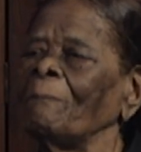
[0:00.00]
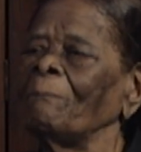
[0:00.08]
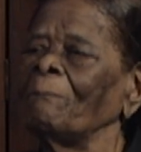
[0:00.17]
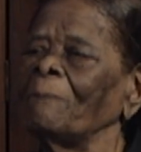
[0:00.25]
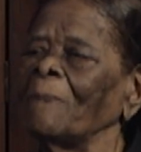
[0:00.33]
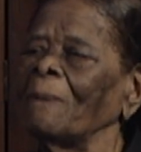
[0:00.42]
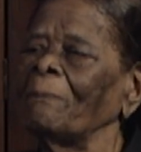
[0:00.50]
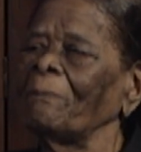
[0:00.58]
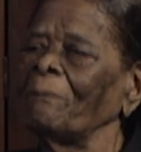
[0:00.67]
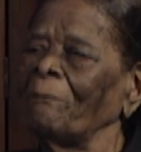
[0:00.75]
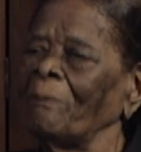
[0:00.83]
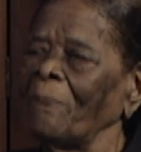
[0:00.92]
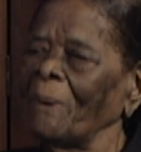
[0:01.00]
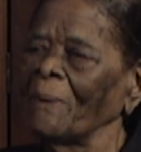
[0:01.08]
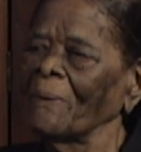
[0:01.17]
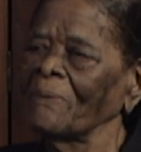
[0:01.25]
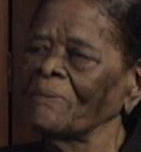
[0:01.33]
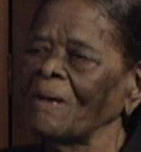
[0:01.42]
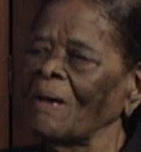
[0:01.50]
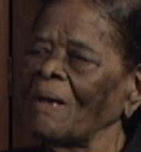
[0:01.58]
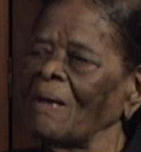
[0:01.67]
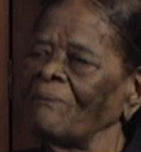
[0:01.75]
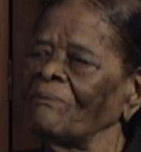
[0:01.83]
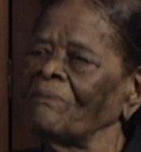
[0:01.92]
My brothers, I had
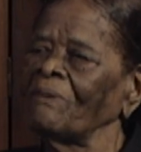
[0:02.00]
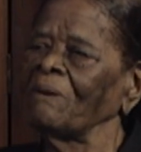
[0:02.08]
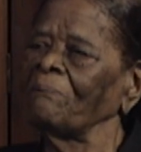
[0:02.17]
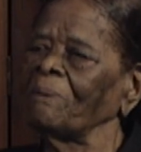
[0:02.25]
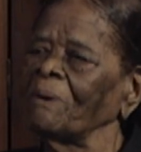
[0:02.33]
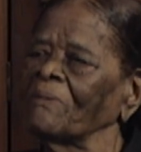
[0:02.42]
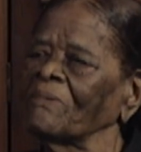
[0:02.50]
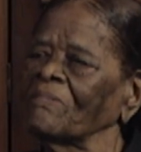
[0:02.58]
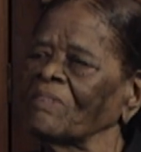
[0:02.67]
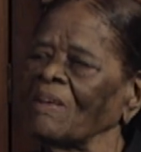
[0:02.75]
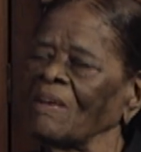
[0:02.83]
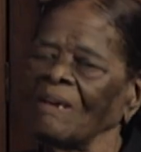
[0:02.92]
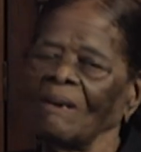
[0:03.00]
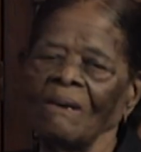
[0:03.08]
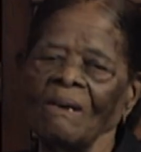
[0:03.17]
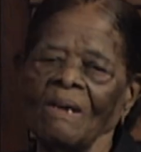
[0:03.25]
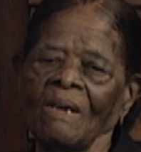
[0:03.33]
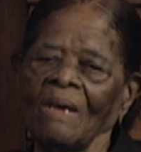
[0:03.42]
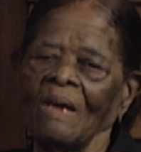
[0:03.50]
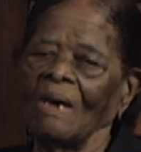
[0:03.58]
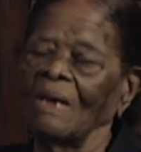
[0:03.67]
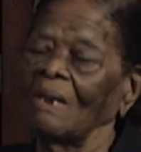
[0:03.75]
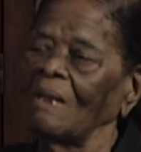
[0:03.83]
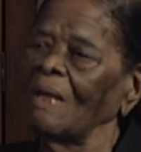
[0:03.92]
3 brothers there,
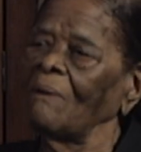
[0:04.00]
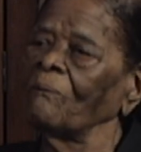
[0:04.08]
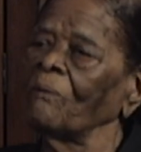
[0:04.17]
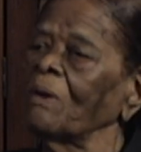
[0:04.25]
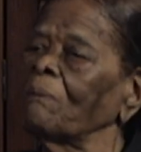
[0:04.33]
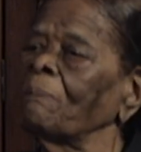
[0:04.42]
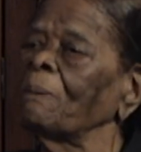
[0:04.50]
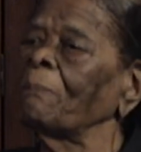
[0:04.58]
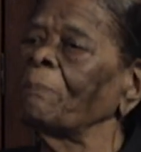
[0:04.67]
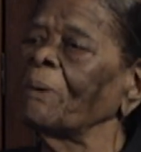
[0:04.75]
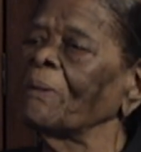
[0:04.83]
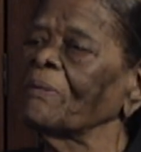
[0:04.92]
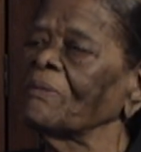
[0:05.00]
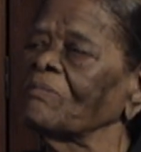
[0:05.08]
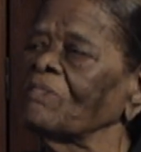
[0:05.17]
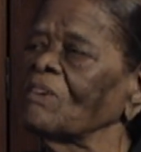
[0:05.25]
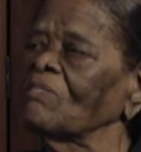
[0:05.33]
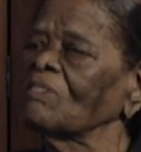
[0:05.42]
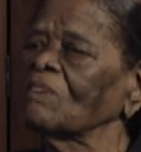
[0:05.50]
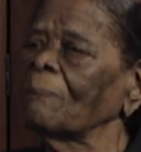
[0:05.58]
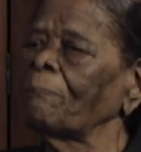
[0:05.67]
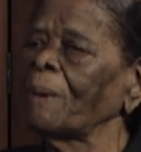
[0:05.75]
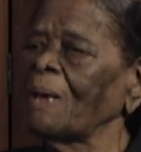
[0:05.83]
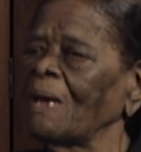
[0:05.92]
and one of my brothers just
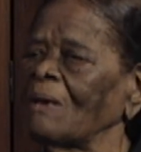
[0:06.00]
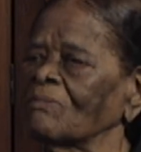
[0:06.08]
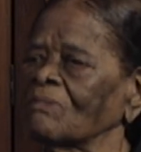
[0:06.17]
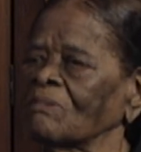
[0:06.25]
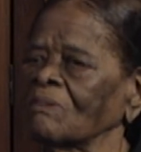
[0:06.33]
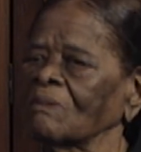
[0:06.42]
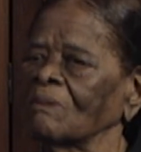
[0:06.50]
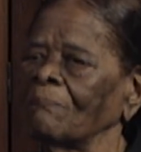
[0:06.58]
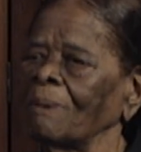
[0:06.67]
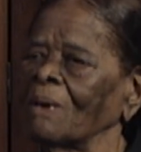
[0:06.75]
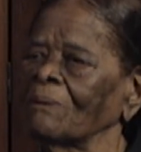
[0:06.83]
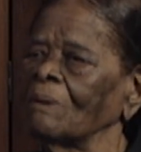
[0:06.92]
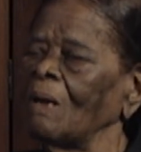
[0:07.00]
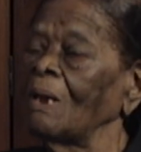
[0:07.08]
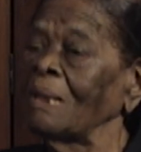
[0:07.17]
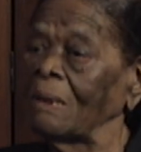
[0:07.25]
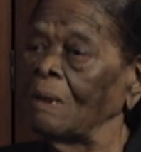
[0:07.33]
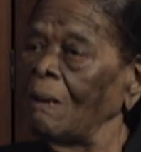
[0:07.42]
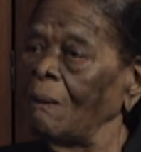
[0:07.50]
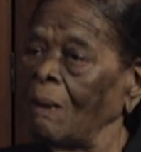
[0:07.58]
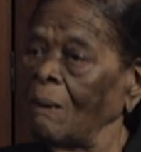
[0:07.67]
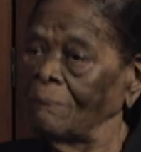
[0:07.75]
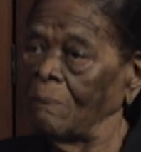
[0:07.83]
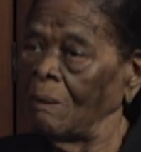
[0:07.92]
passed about
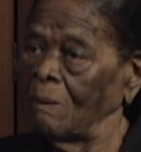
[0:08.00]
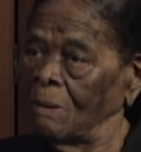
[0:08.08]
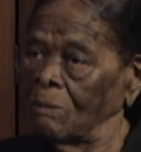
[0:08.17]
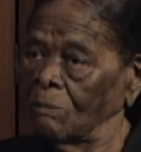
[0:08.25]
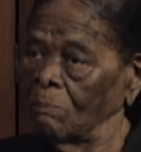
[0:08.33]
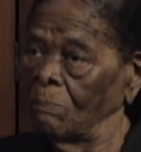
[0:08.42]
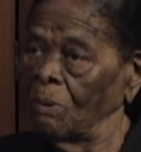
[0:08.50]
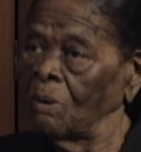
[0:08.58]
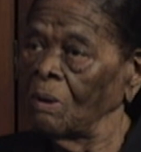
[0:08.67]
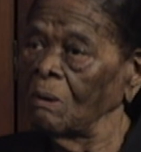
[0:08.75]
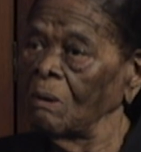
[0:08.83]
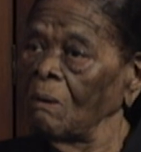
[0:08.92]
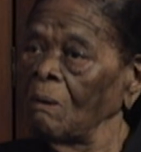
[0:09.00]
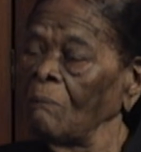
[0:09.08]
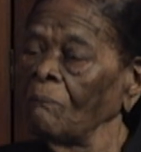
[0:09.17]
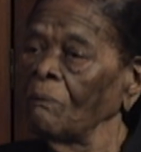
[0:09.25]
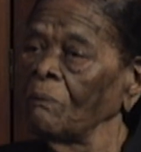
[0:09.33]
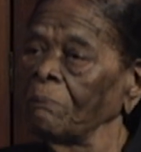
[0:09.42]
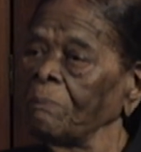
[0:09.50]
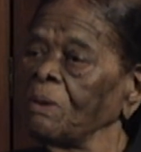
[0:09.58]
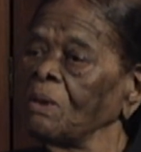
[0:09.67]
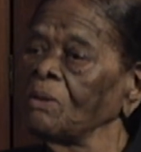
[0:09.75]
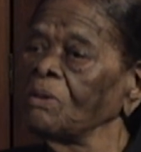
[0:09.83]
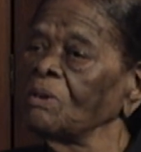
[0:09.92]
this month, would be a
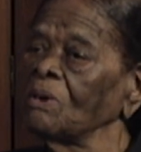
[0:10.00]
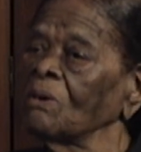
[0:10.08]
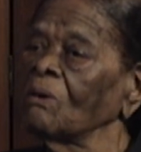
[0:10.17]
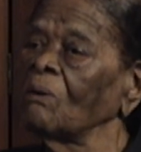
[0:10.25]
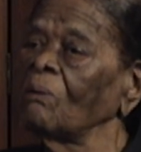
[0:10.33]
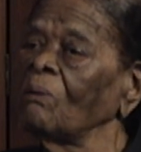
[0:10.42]
year ago,